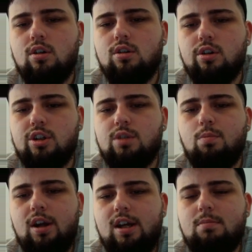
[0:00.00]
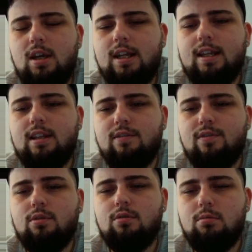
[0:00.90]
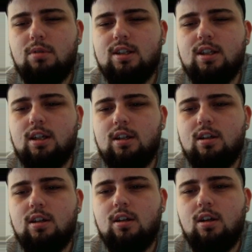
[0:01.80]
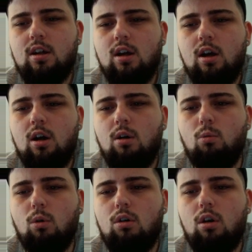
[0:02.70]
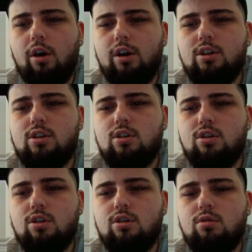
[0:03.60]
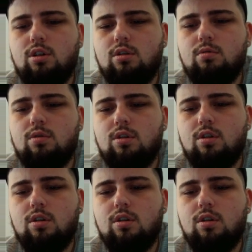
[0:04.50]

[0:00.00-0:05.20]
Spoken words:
So the spray is making it difficult to be seen. What lights should you use?